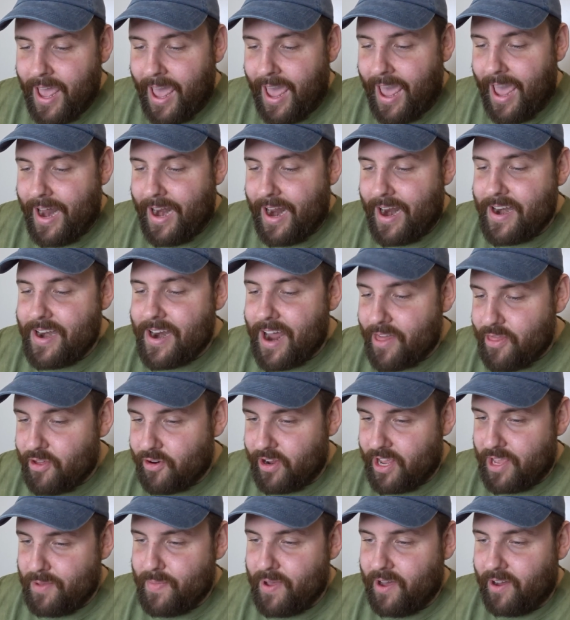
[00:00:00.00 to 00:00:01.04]
and
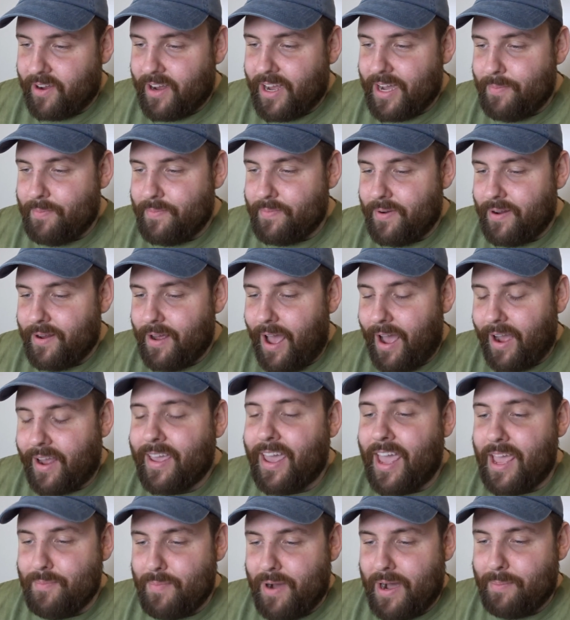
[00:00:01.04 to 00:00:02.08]
another email
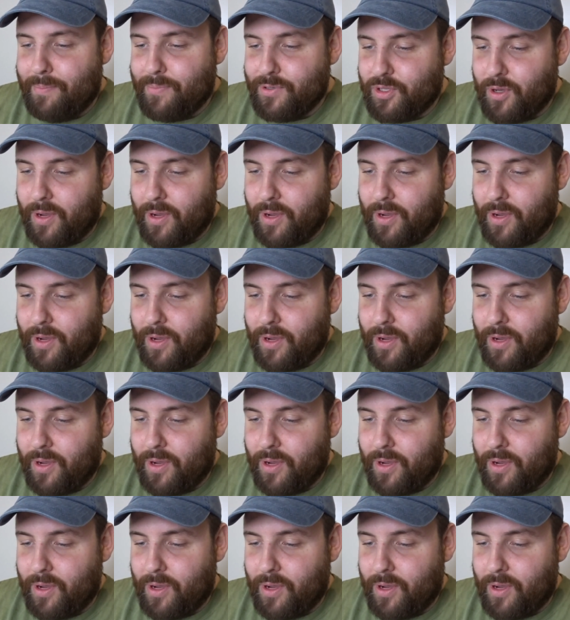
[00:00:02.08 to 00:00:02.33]
came up.